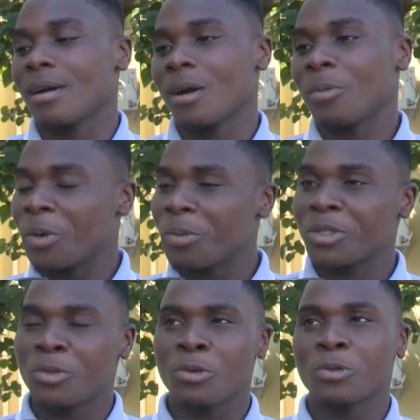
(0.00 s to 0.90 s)
I
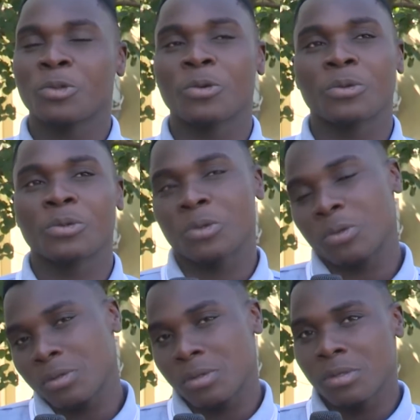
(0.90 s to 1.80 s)
promise to
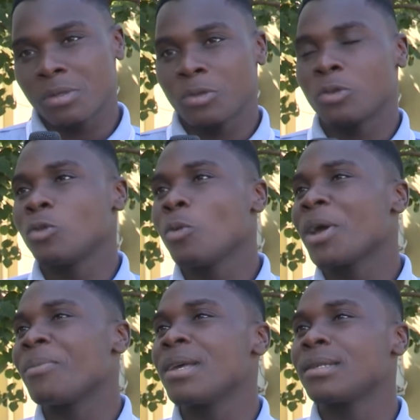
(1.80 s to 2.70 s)
do
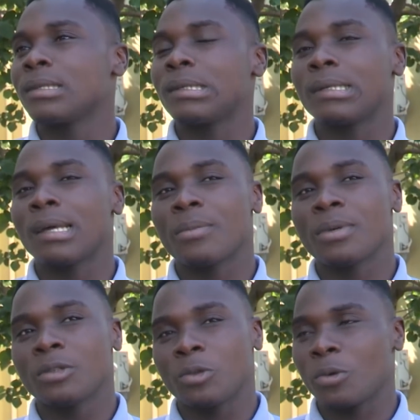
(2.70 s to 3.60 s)
my best in the
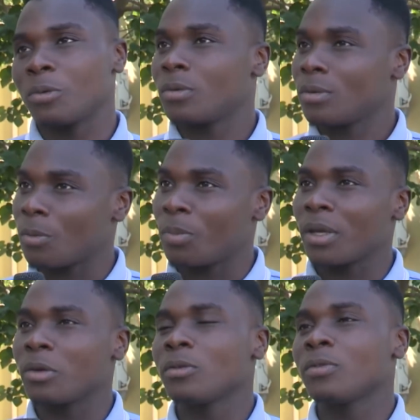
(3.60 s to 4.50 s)
derby, to
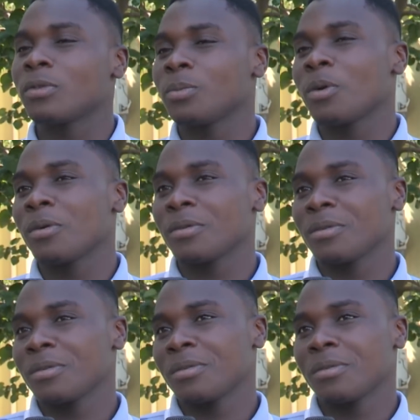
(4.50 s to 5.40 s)
play good football,
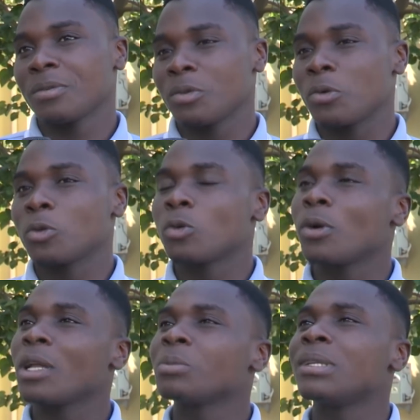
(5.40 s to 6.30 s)
to
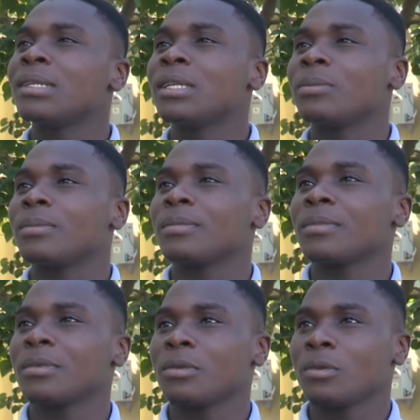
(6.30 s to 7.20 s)
help the team
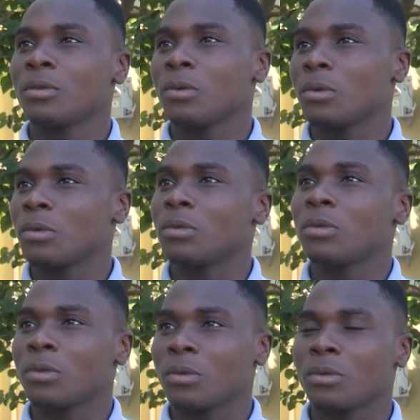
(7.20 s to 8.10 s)

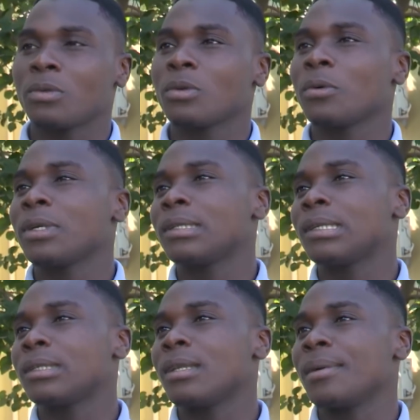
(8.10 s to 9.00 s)
to win
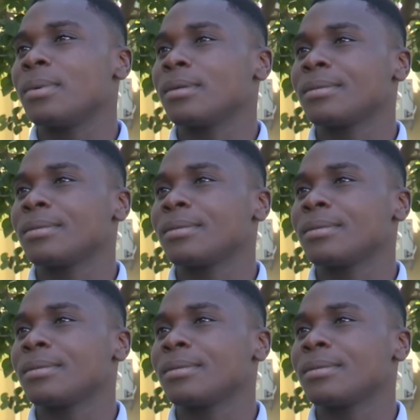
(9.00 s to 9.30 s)
this derby.